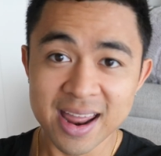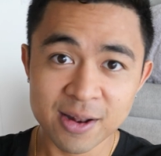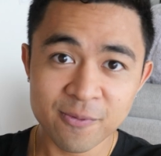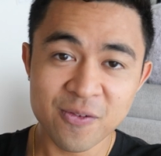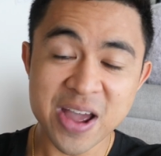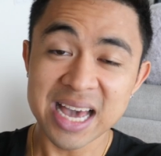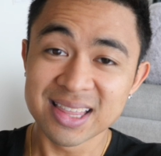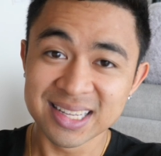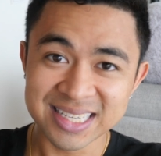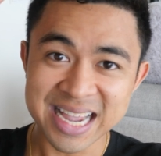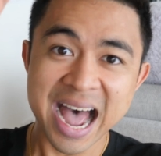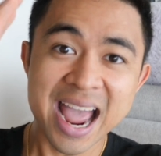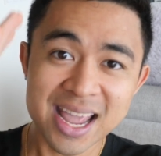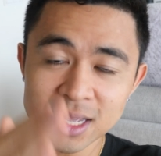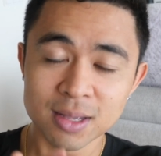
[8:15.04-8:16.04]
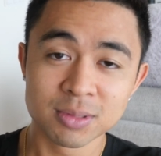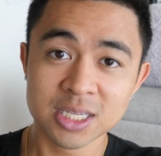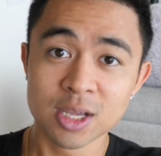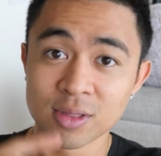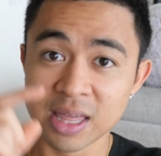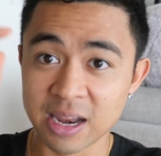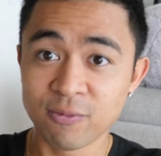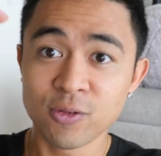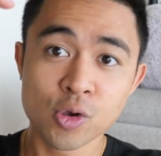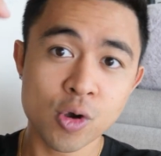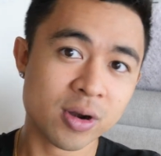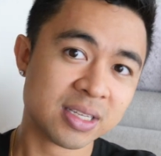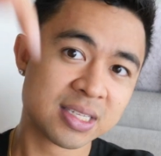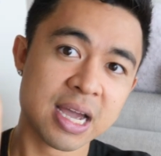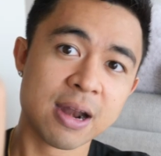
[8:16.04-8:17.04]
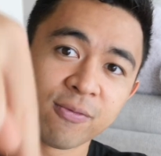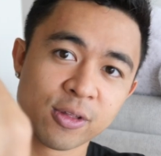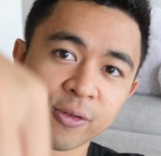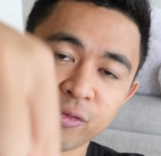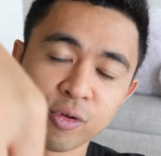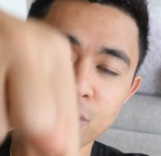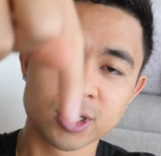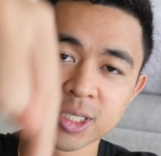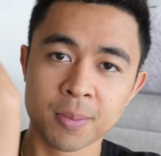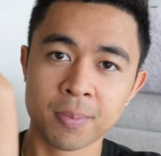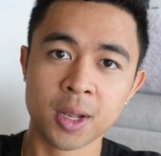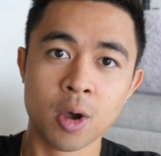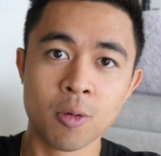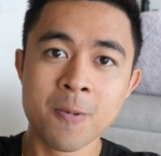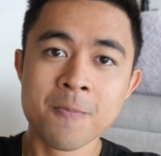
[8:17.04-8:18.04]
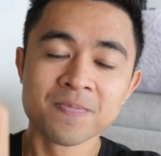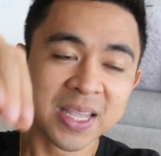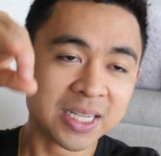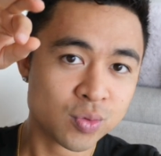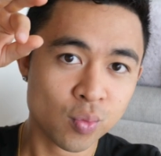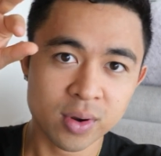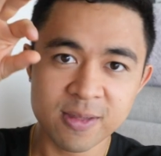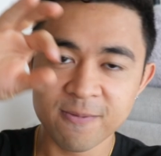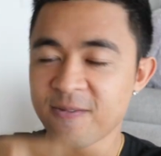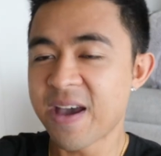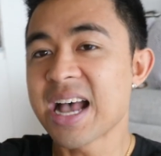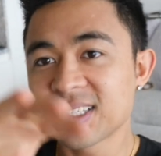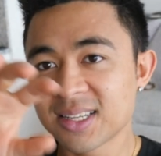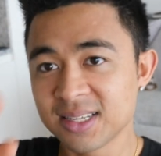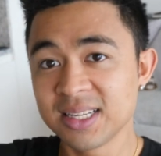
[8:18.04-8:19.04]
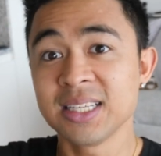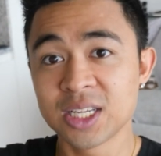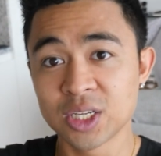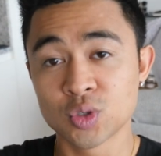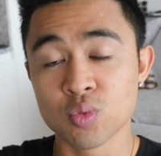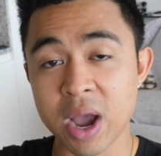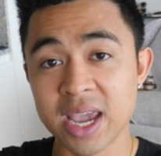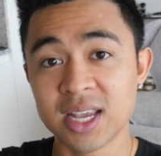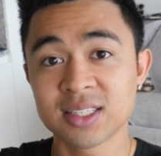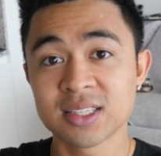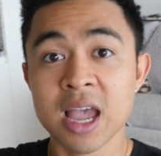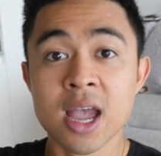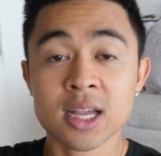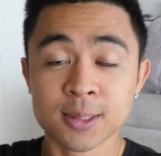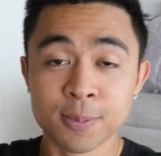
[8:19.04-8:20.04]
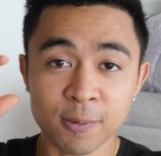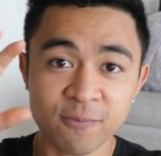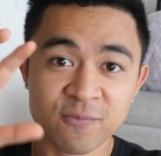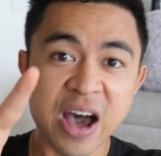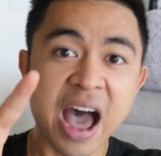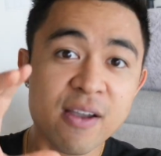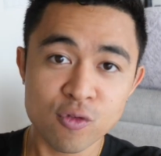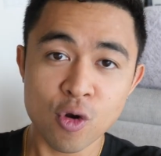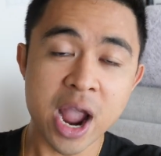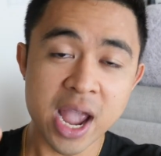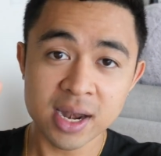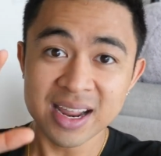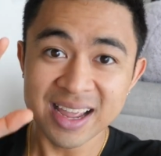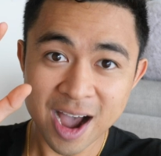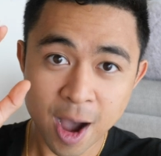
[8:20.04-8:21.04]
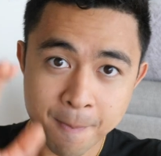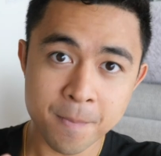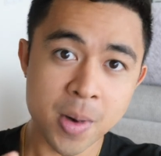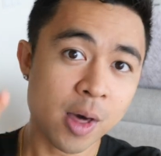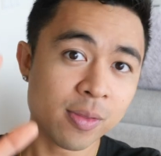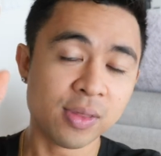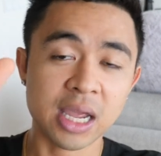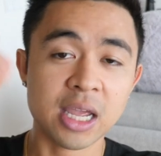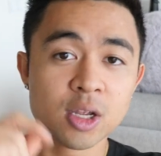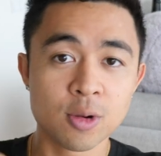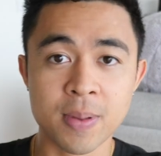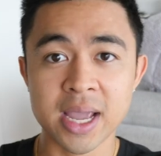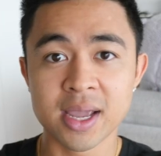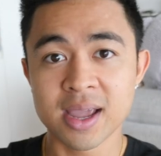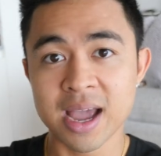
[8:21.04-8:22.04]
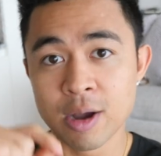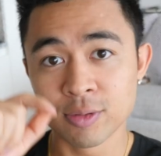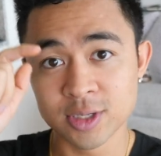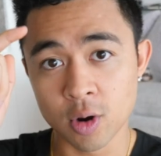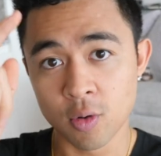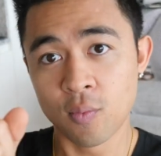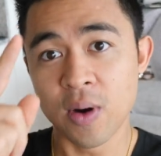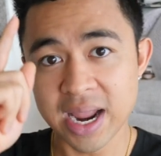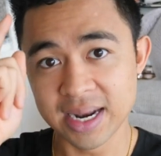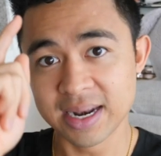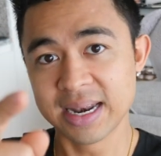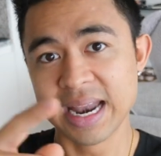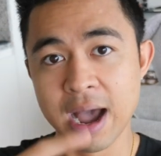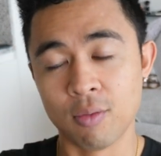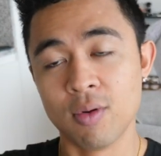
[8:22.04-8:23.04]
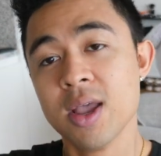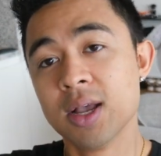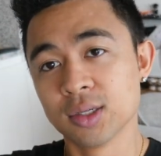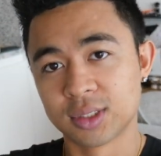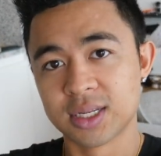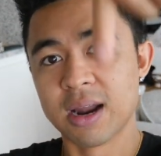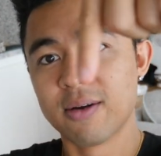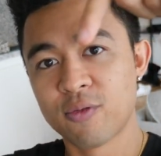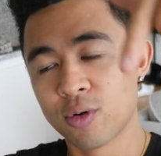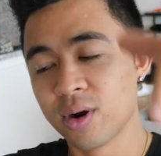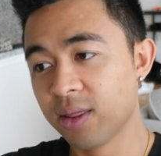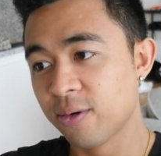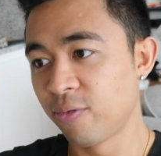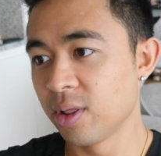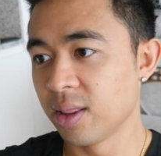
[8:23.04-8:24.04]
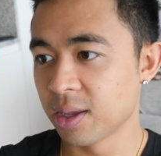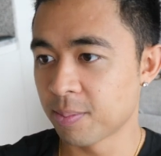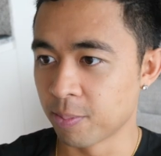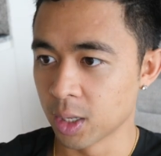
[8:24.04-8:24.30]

And in fact, this high income skill that if you go out and sign up for the free workshop below is one of the fastest and easiest ways to put 5 grand a month in your bank account right now. So sign up for it in the free link